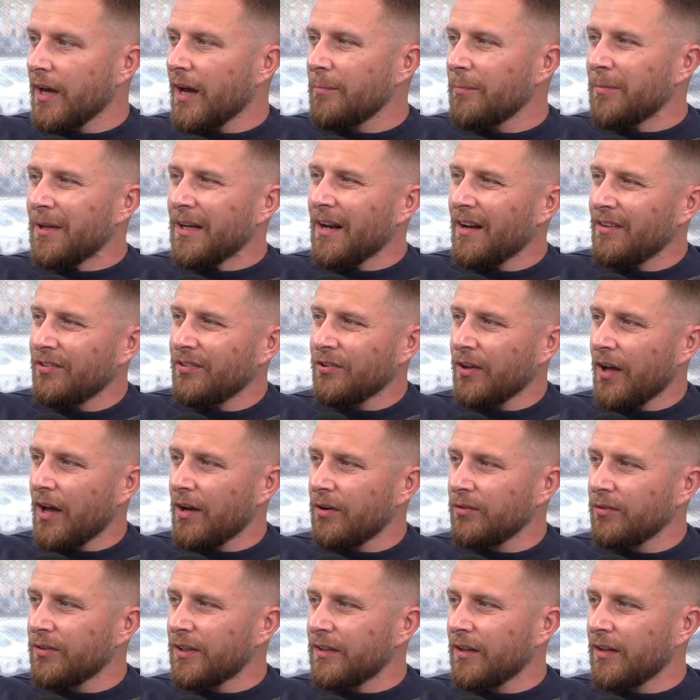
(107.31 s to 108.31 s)
Yeah, I mean, I
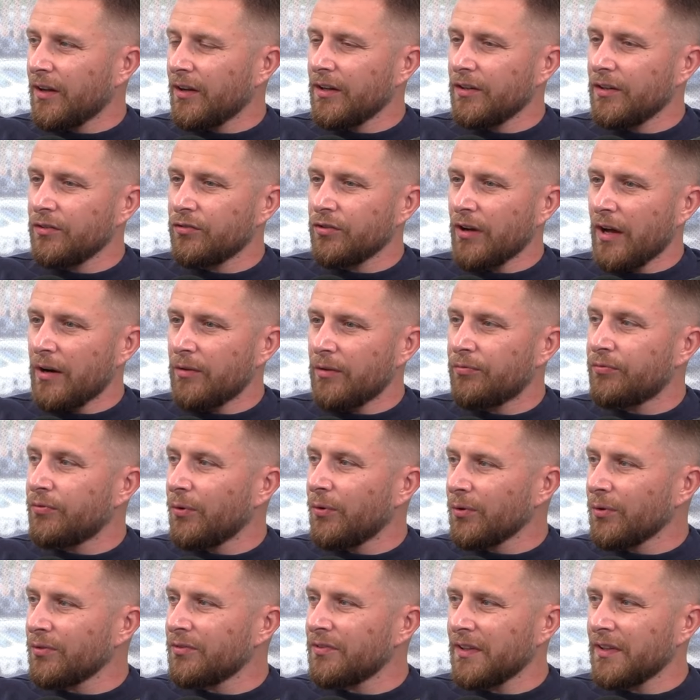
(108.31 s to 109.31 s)
don't think they're going to try to
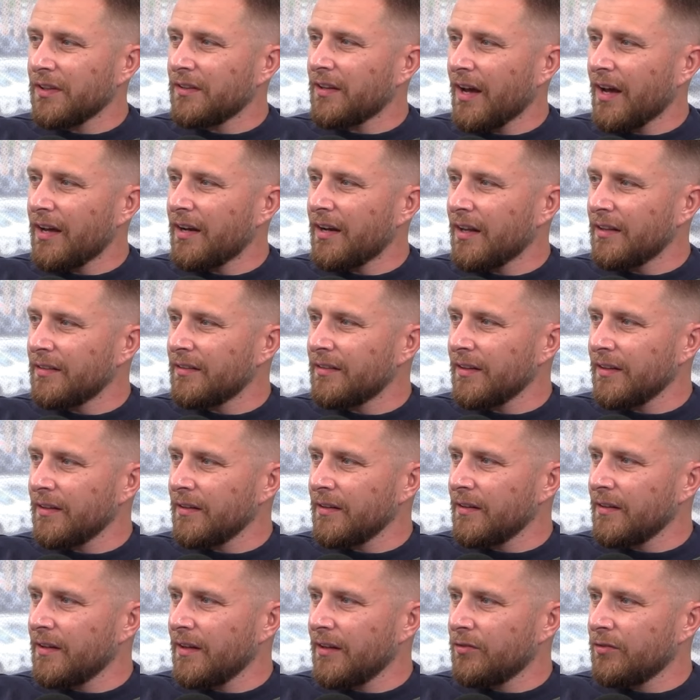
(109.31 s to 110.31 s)
force the tight end
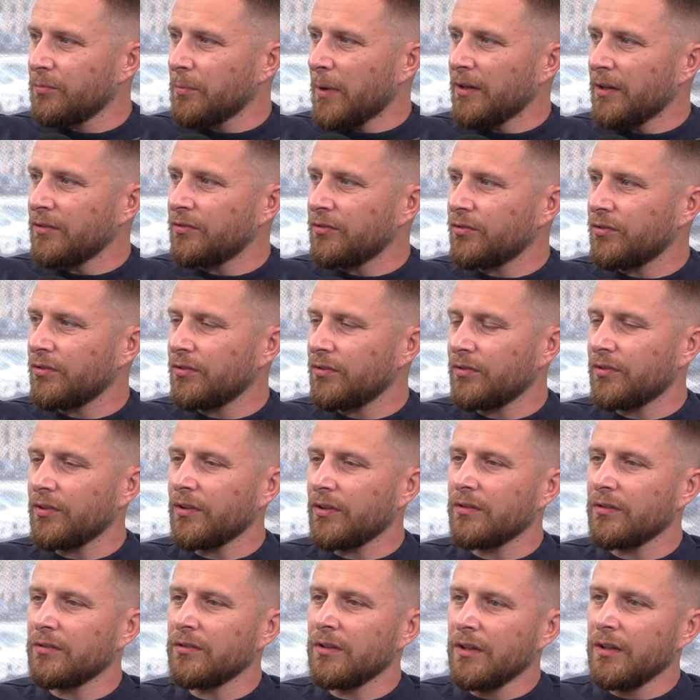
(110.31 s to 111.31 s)
thing as much. Yeah.
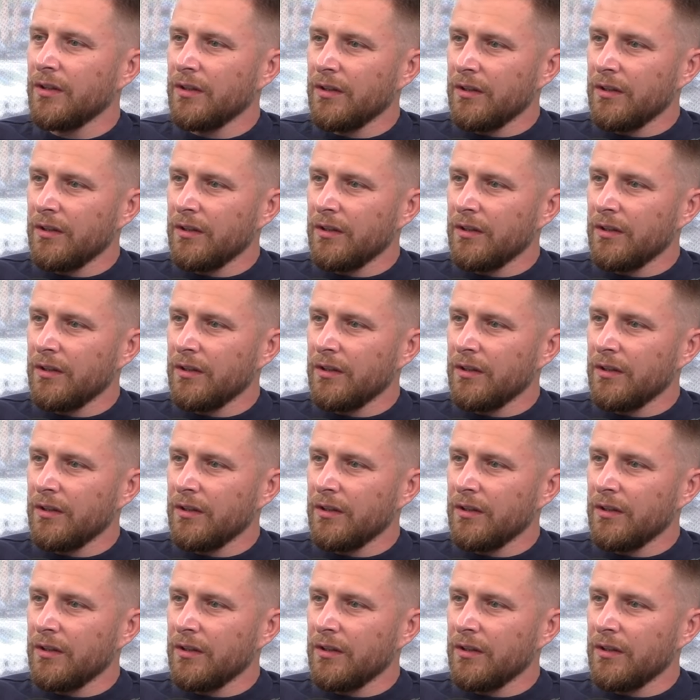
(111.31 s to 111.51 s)
So.